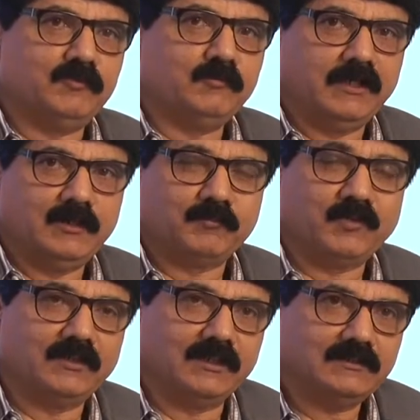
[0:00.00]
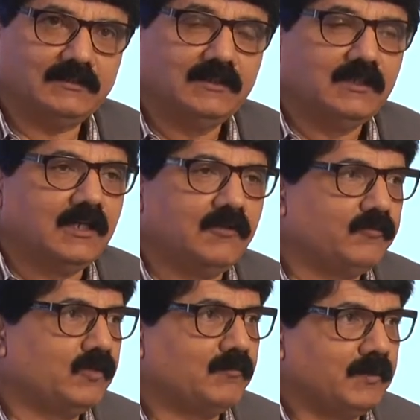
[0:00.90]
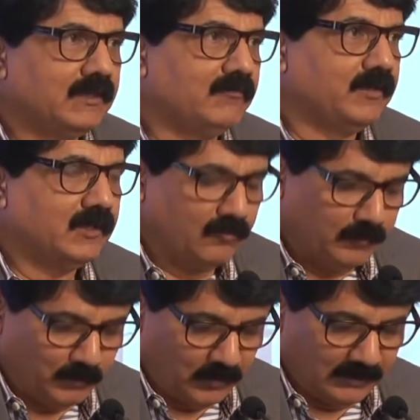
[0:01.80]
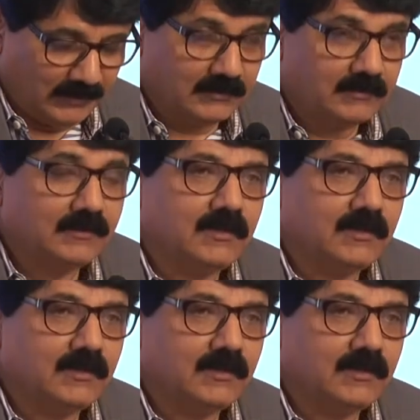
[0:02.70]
if you buy a product, if you are made aware of a product,